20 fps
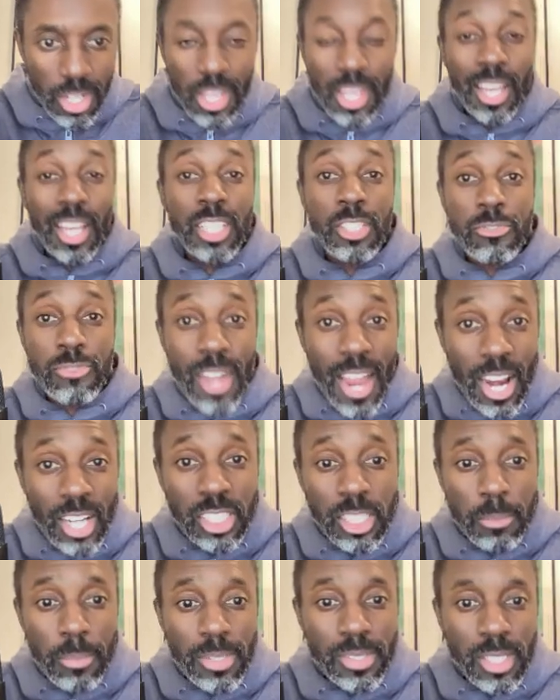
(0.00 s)
because
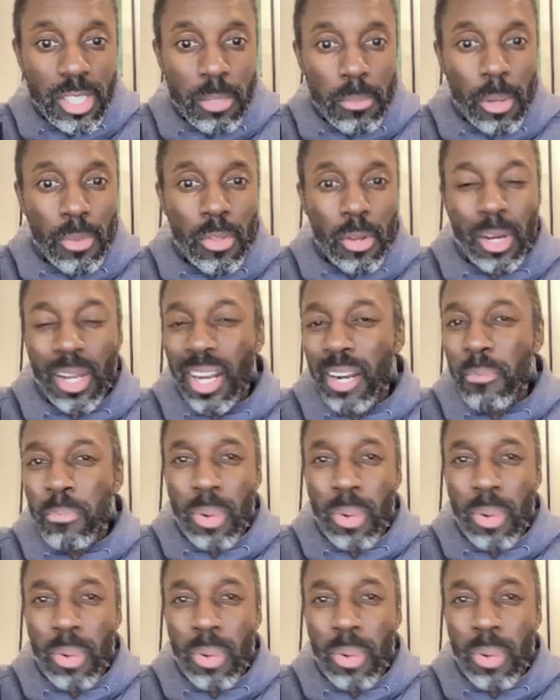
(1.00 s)
fractional means that they're kind of